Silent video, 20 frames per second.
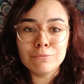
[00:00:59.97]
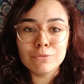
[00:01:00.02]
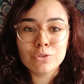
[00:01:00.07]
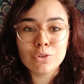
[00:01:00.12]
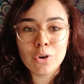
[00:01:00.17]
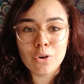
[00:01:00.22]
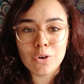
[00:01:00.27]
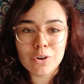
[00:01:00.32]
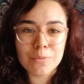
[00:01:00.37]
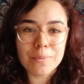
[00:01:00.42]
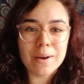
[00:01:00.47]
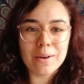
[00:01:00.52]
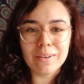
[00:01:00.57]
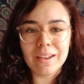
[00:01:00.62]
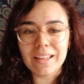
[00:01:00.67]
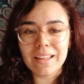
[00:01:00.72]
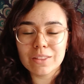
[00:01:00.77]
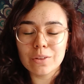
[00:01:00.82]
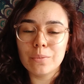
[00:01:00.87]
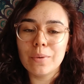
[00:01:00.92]
talk about
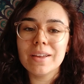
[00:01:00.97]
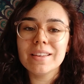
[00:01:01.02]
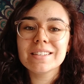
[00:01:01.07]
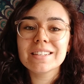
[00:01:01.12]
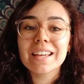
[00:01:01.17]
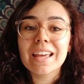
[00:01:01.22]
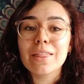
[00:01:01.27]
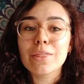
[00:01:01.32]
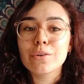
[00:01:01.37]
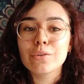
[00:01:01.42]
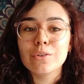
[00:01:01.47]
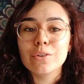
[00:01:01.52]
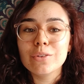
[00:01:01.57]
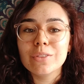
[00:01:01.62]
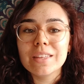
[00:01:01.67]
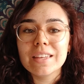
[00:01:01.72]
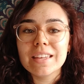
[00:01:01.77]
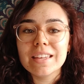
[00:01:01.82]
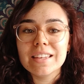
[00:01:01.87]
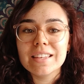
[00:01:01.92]
like the ways to get through
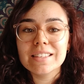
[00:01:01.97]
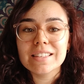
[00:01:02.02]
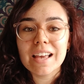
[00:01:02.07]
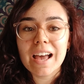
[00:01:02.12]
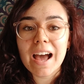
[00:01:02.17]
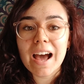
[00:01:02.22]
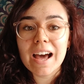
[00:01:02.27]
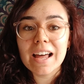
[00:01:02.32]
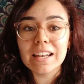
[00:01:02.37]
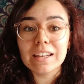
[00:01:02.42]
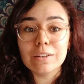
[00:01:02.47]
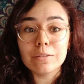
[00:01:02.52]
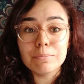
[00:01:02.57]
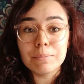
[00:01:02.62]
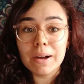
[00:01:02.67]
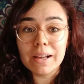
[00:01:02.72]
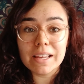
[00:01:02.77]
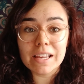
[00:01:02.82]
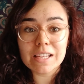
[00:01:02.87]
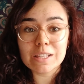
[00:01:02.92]
these and
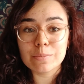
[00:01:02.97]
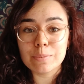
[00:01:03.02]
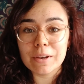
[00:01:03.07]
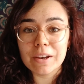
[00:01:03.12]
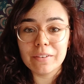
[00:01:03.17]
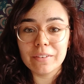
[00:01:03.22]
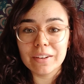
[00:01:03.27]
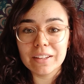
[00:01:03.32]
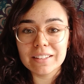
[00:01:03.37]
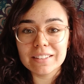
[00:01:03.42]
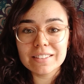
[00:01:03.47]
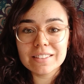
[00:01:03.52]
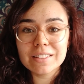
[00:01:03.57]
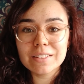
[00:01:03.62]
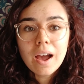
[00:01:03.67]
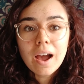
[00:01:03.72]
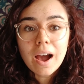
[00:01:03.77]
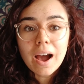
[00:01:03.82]
my experience.